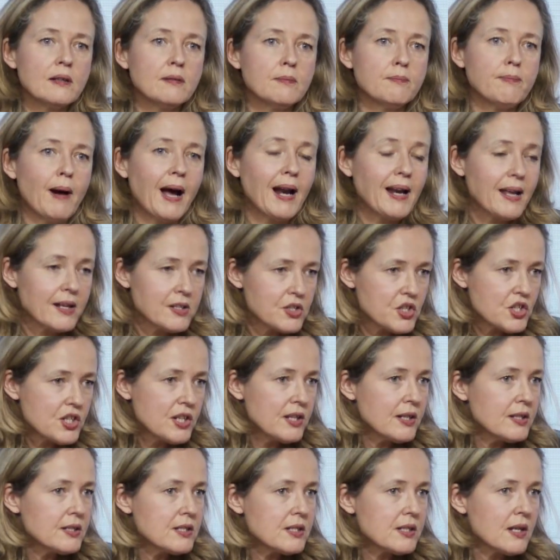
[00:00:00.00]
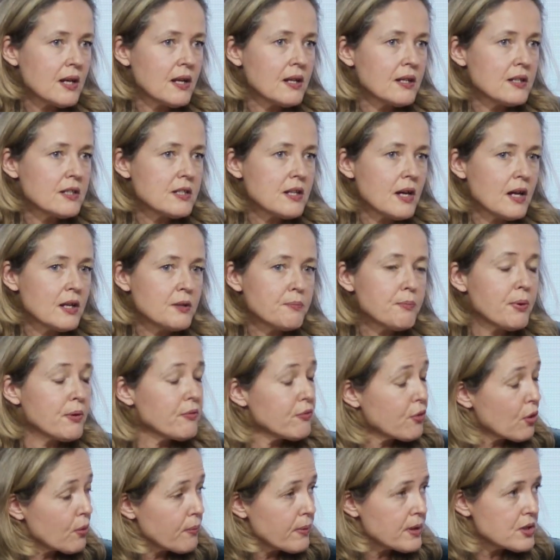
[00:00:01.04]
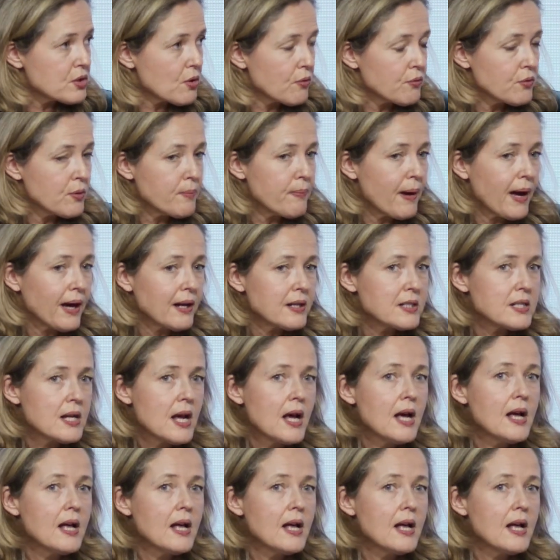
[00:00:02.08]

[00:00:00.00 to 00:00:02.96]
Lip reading: balance sheets and performance of the banks